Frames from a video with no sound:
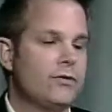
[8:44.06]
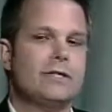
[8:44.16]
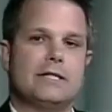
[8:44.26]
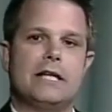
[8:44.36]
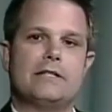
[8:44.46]
there
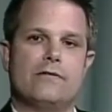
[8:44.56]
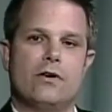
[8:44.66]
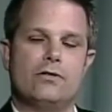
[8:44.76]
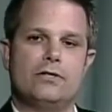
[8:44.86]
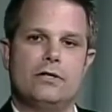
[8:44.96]
is a sense of
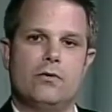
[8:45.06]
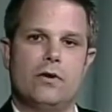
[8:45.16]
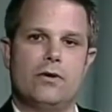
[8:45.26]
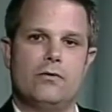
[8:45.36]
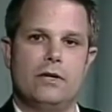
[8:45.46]
urgency
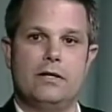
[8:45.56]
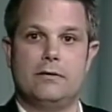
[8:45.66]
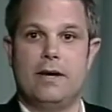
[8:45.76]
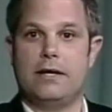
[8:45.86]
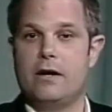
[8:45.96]
where you need
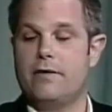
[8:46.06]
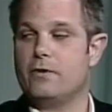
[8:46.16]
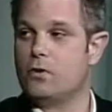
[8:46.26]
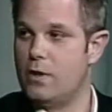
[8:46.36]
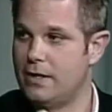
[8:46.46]
to make an
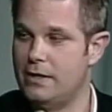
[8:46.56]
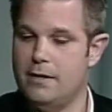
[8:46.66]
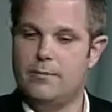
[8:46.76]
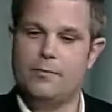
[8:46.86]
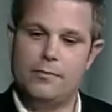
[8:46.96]
offer
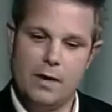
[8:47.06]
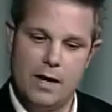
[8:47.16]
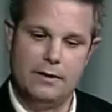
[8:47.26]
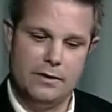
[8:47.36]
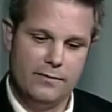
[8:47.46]
quickly.
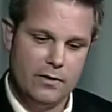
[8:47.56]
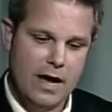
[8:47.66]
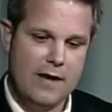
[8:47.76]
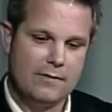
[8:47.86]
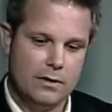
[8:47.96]
But if you
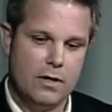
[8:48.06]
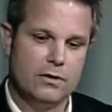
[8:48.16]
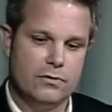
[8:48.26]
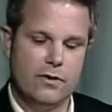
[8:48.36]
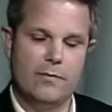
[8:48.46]
have the
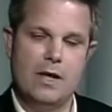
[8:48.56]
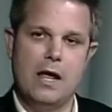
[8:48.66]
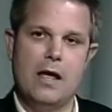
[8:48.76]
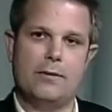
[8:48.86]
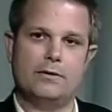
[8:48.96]
luxury of
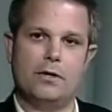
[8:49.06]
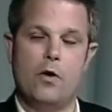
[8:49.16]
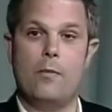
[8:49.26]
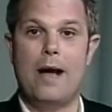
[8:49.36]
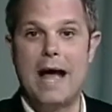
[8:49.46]
being able to
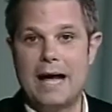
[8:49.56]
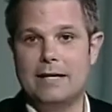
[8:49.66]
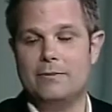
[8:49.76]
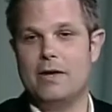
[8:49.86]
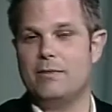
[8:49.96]
go
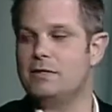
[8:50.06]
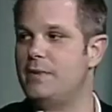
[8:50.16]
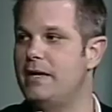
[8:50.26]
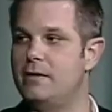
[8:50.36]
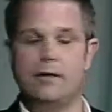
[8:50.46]
back and maybe
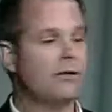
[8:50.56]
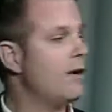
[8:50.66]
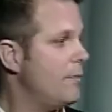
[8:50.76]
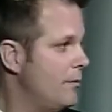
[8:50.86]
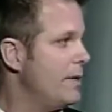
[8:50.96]
spend another
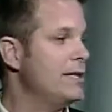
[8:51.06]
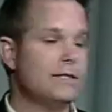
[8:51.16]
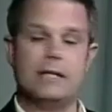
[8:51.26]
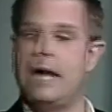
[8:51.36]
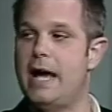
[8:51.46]
couple
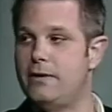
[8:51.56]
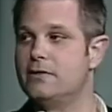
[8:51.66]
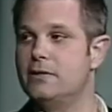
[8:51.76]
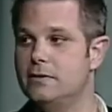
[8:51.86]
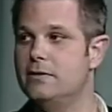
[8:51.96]
minutes in the
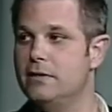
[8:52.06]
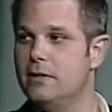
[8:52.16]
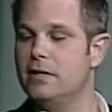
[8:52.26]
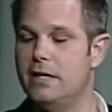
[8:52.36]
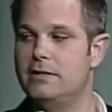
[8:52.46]
house and
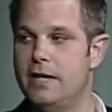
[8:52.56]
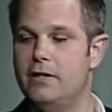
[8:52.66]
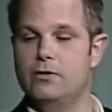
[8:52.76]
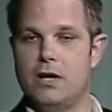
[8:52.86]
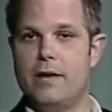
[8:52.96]

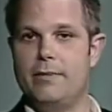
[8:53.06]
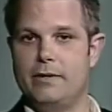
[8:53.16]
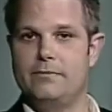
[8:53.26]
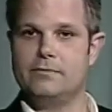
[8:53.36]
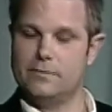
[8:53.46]
take your time
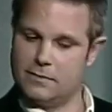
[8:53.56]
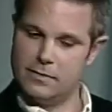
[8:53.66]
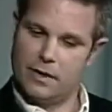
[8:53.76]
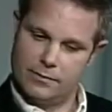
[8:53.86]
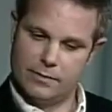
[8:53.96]
and
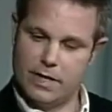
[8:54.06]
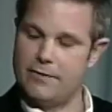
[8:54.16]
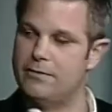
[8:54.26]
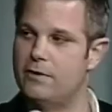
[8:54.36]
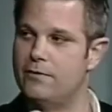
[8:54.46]
get a
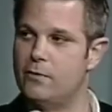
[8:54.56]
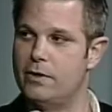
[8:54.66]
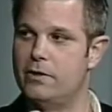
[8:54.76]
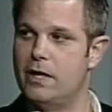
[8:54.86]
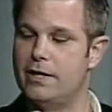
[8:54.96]
feel for
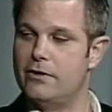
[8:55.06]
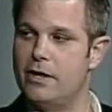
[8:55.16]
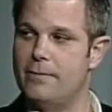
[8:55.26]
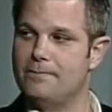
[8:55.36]
whether you like it or not.